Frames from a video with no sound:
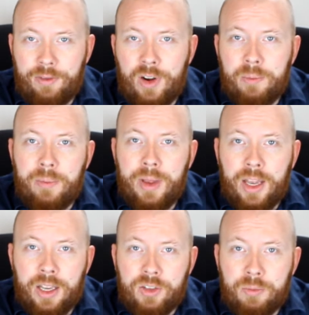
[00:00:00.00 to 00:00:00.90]
from
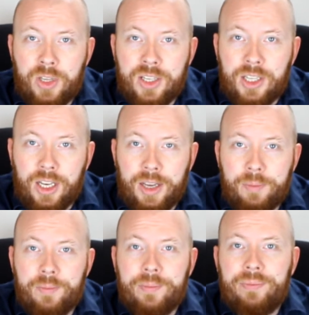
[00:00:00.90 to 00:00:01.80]
Tuscany.
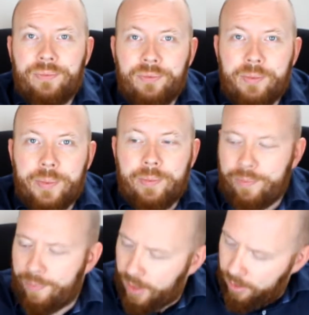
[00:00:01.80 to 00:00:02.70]

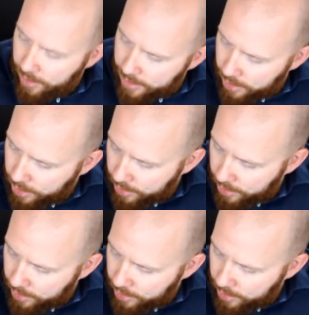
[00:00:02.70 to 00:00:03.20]
Is it